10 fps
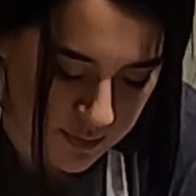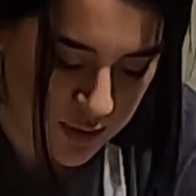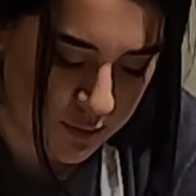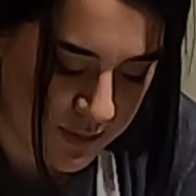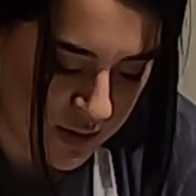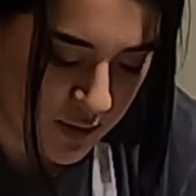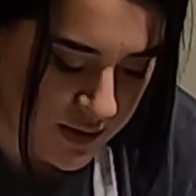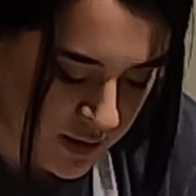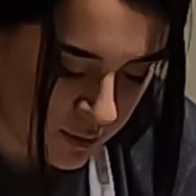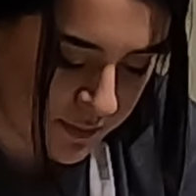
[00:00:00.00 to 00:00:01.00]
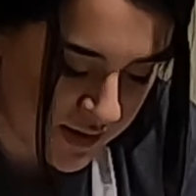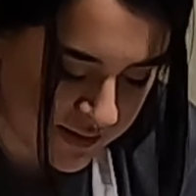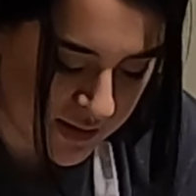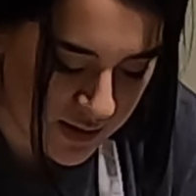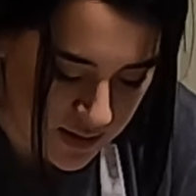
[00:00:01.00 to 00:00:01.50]
when you're cooking your
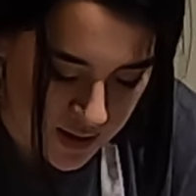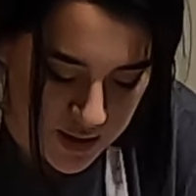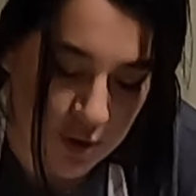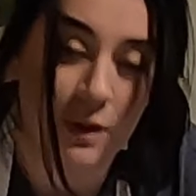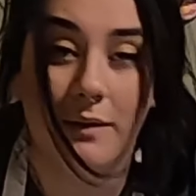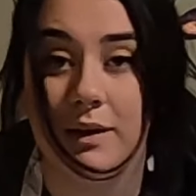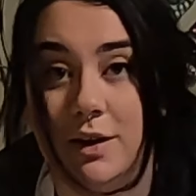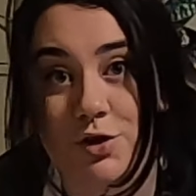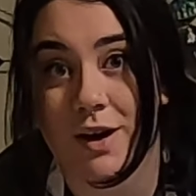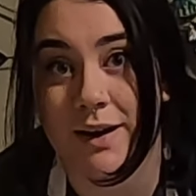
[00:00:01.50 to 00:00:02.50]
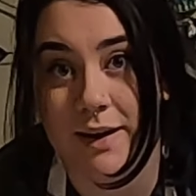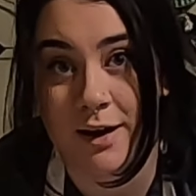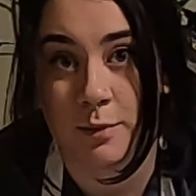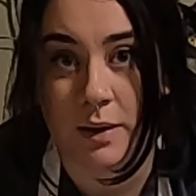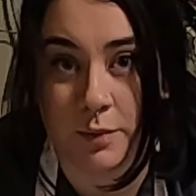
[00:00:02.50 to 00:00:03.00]
pizza, you don't have like a giant
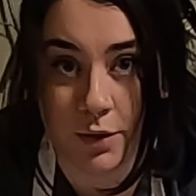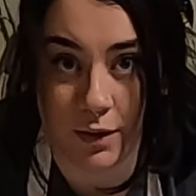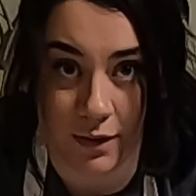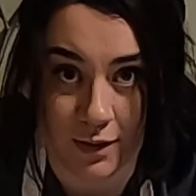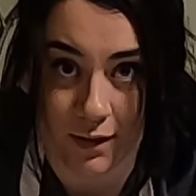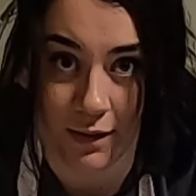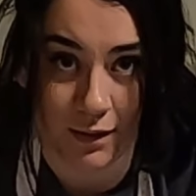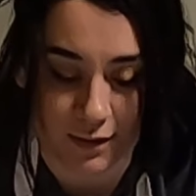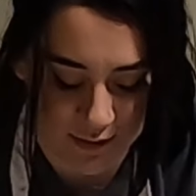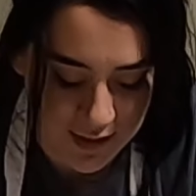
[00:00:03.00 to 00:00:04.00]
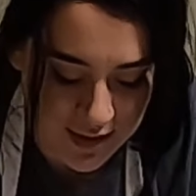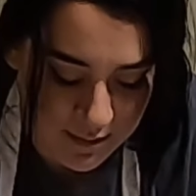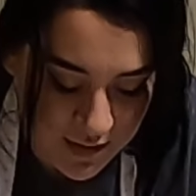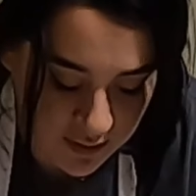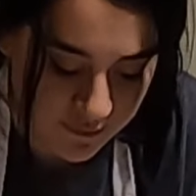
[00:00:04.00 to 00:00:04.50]
air bubble in the
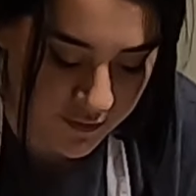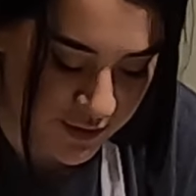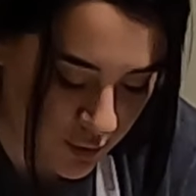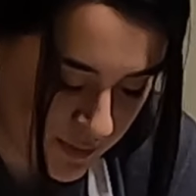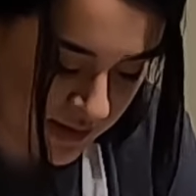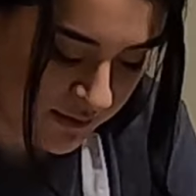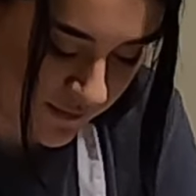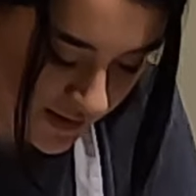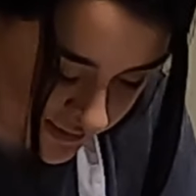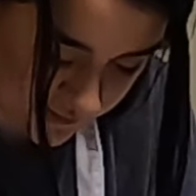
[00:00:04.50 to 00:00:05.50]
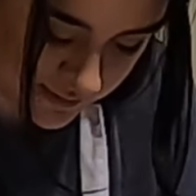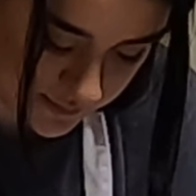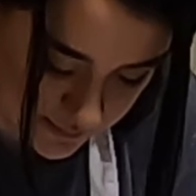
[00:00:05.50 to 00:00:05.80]
middle of the snowman's face.